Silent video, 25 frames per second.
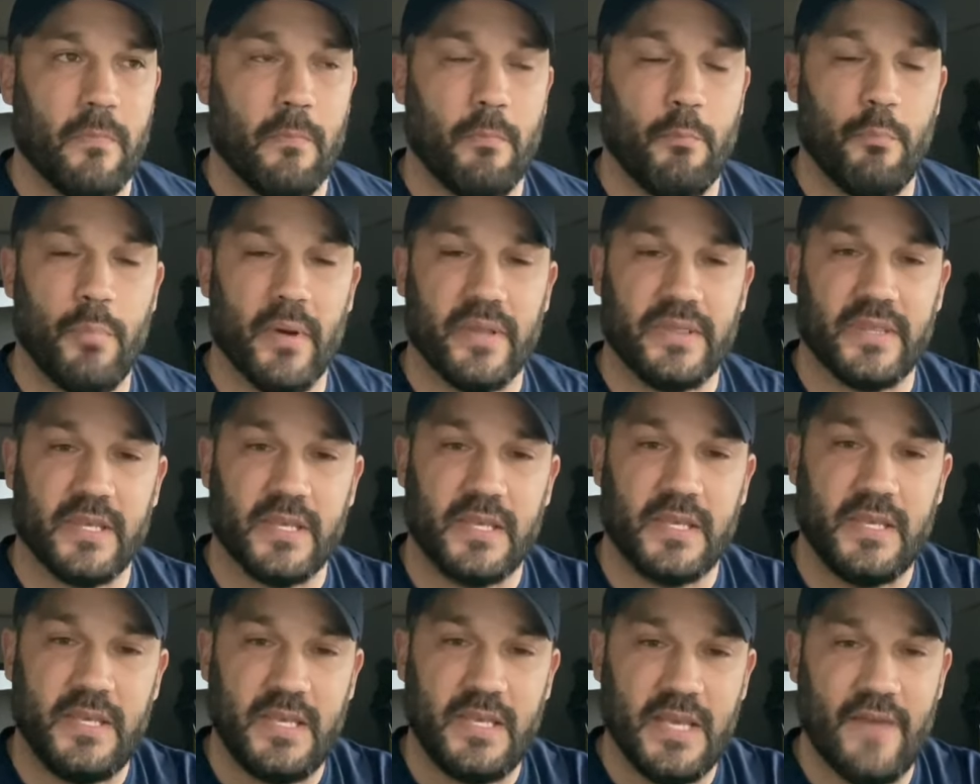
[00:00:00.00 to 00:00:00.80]
but the
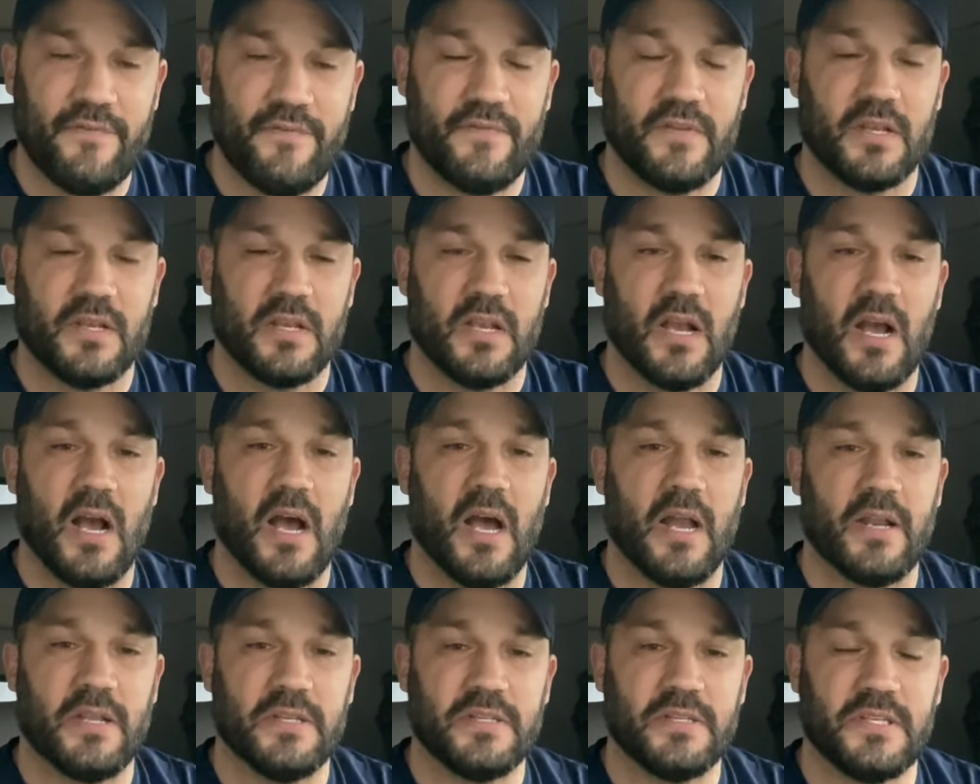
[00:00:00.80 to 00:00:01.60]
gift of
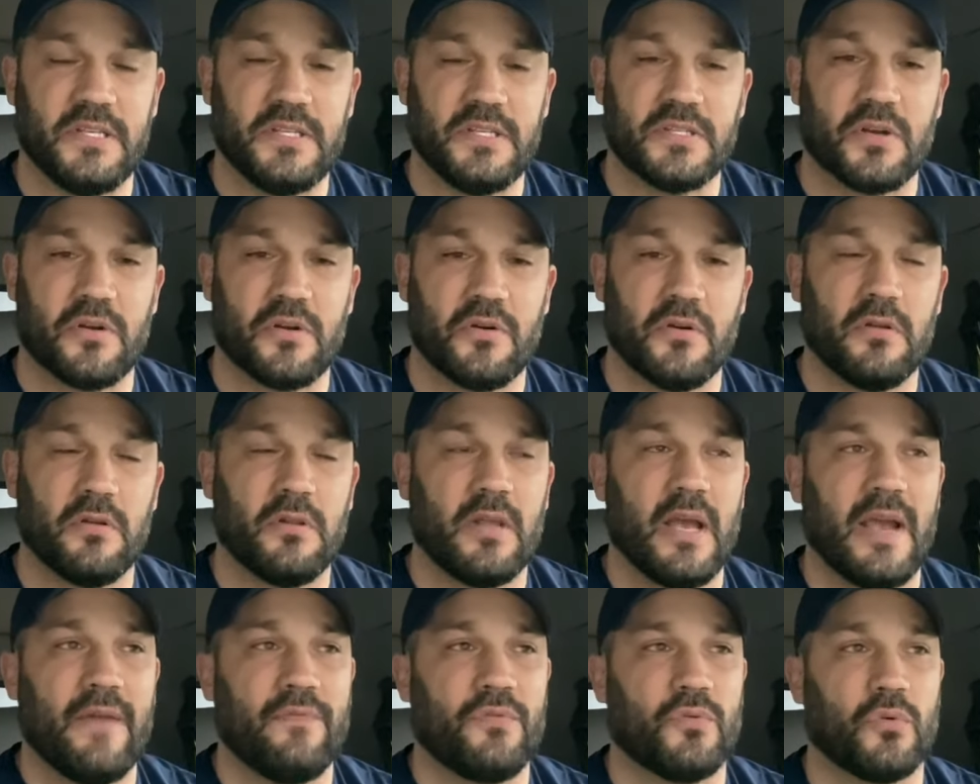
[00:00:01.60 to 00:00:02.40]
God is eternal
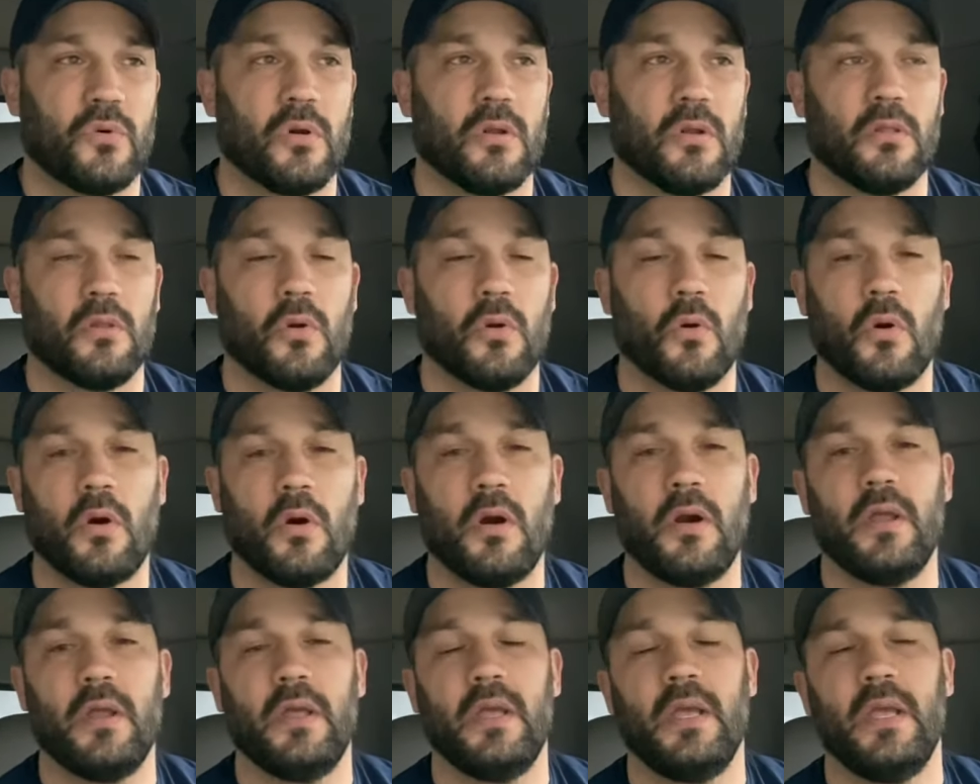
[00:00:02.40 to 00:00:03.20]
life through our
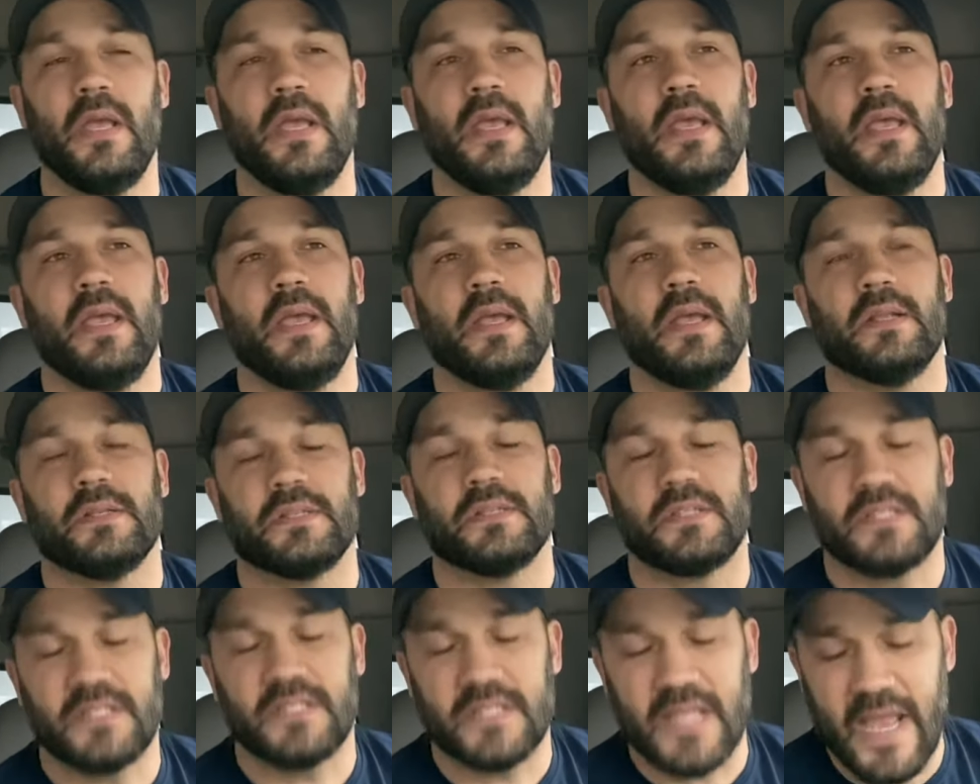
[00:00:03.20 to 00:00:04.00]
Lord
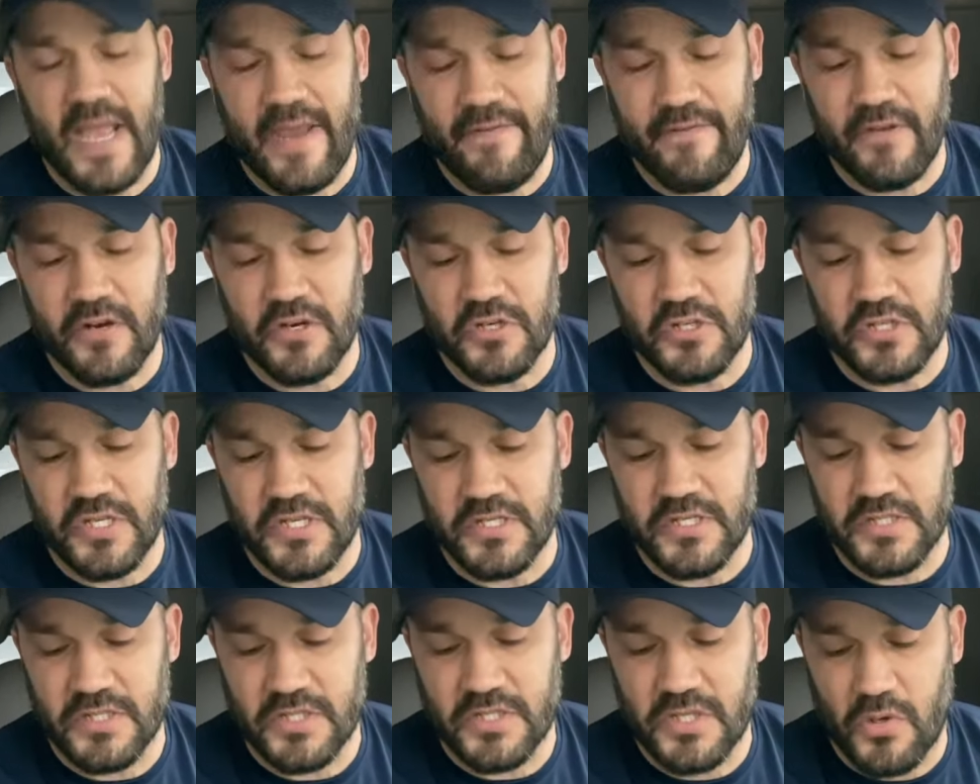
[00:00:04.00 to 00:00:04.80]
and Savior
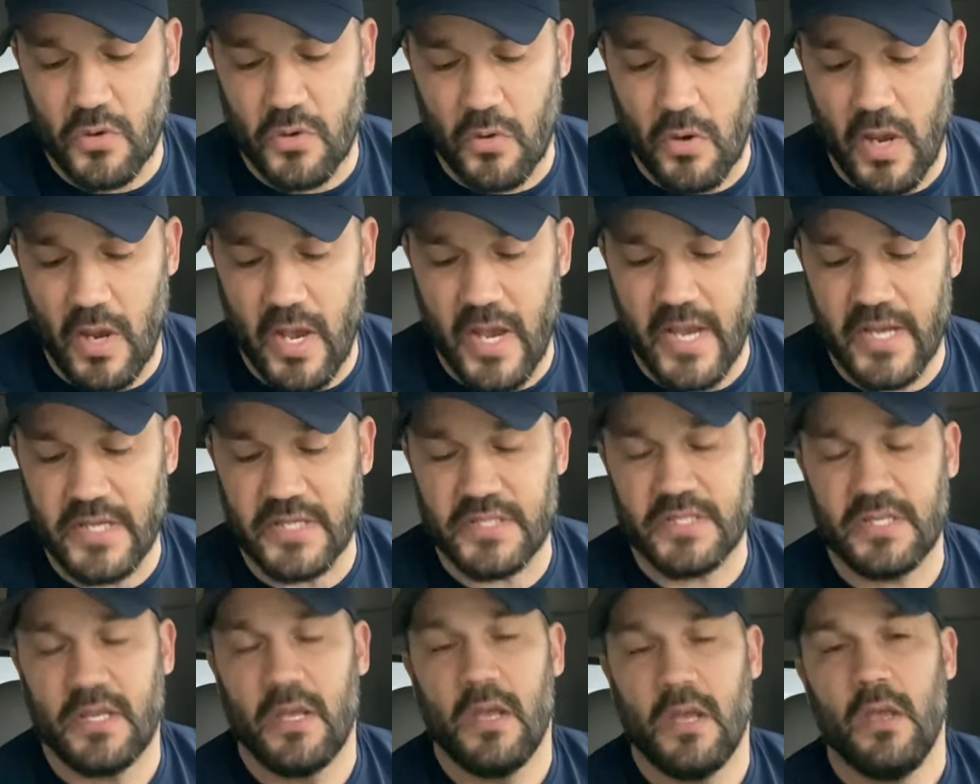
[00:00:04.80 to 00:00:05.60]
Jesus
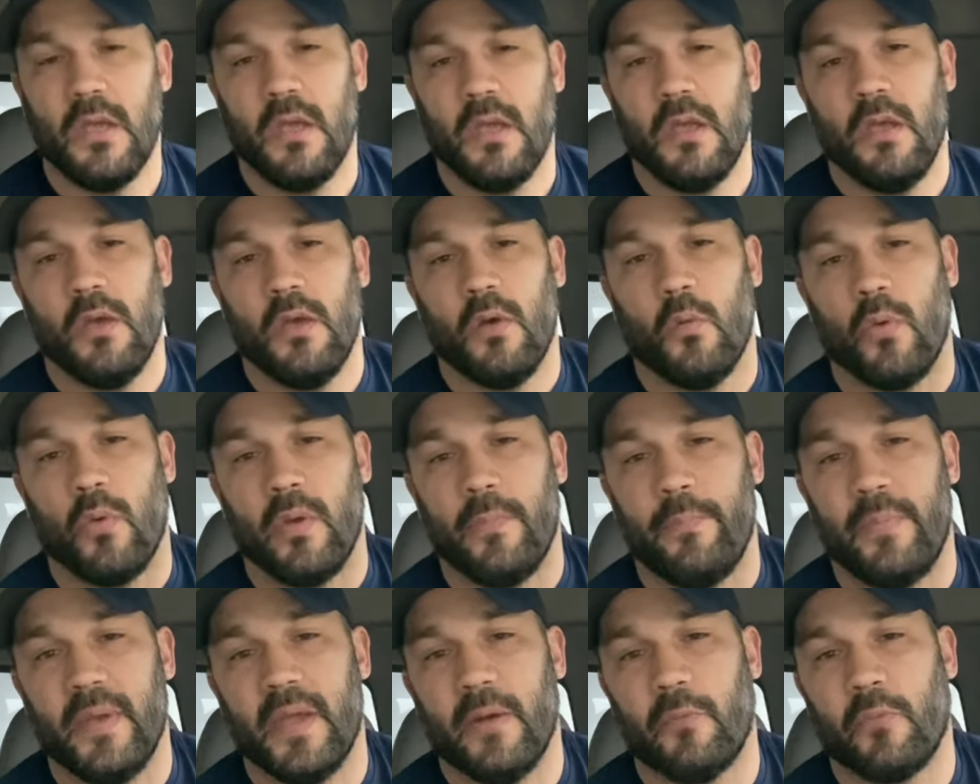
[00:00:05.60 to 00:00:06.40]
Christ.
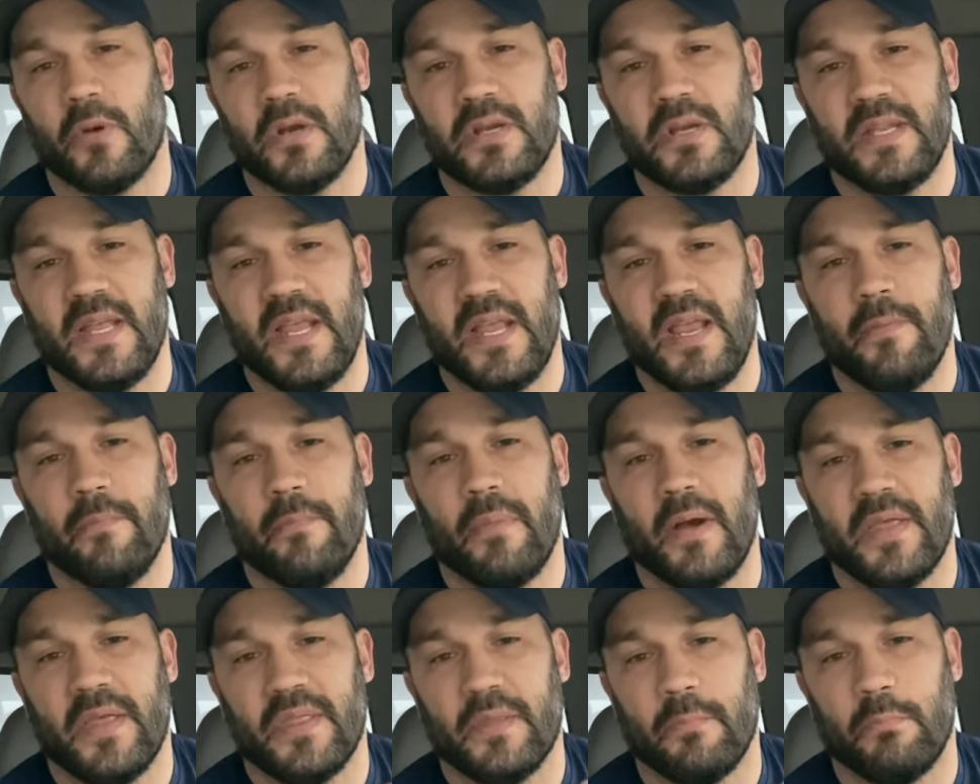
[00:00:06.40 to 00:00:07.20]
We've been redeemed
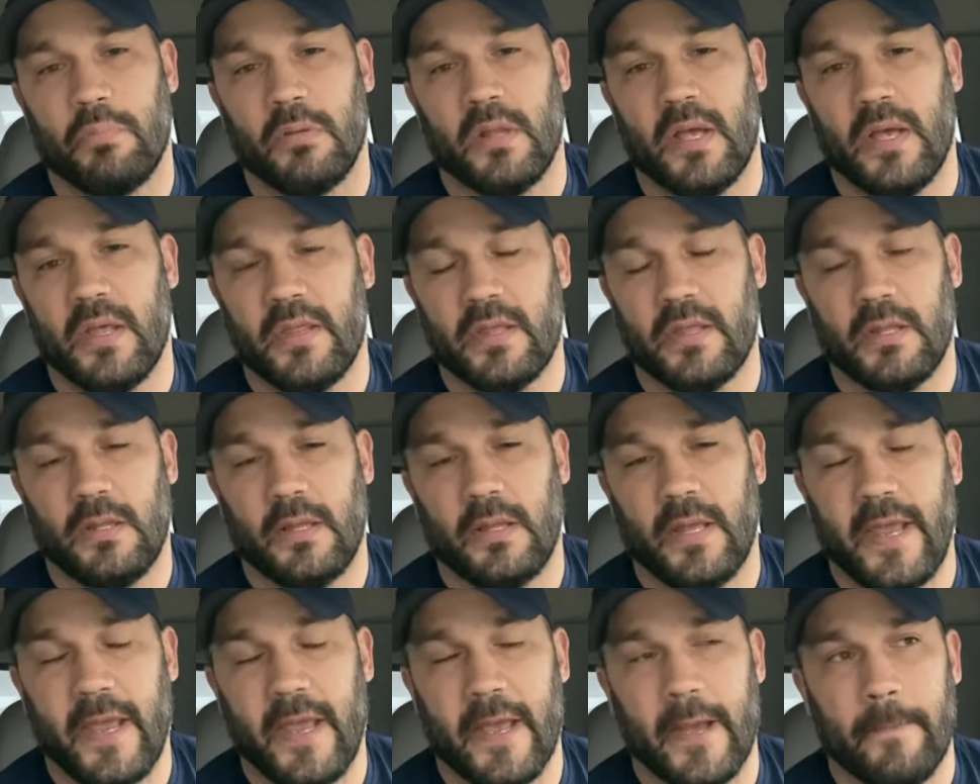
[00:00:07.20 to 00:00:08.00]
by the blood of the
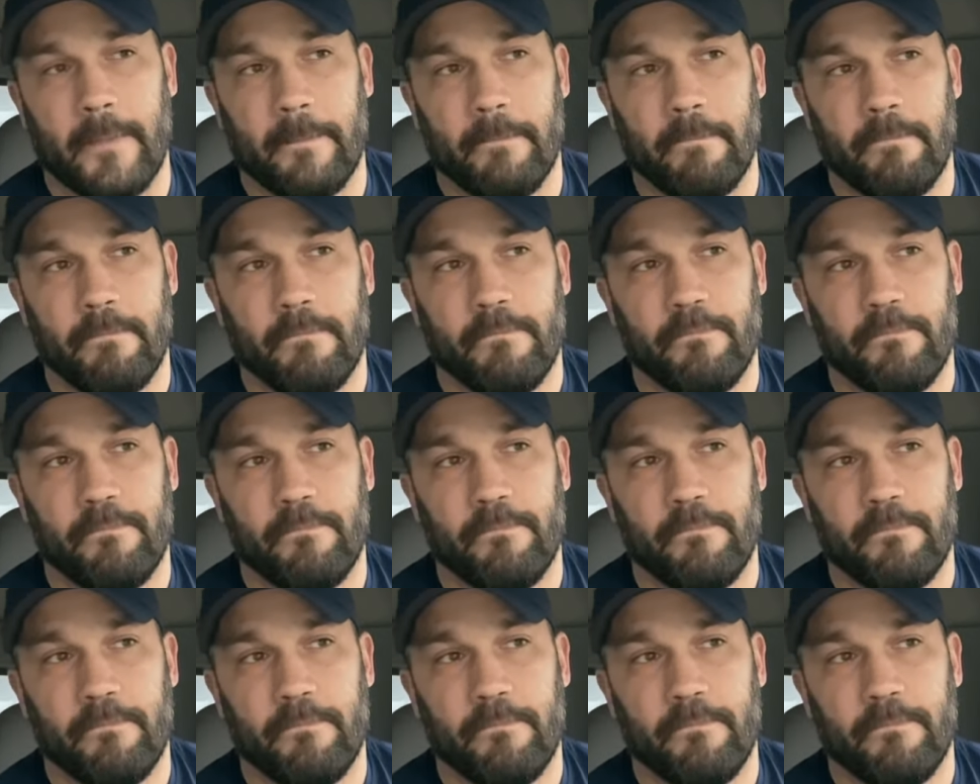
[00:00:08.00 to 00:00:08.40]
Lamb.